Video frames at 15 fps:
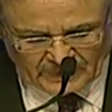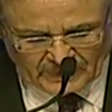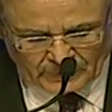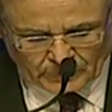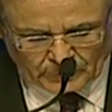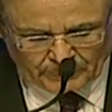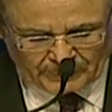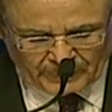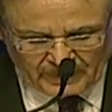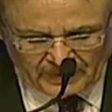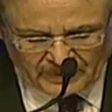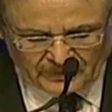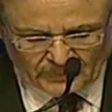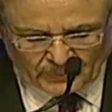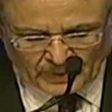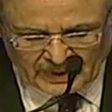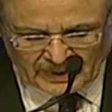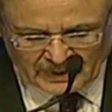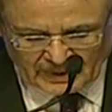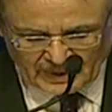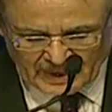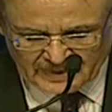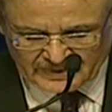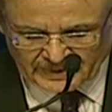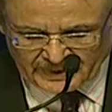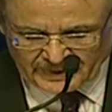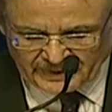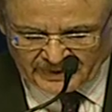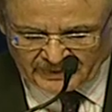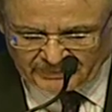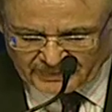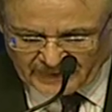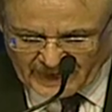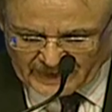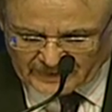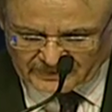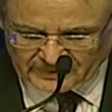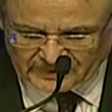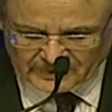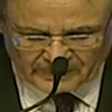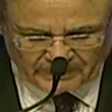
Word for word: to build world-class Indian brands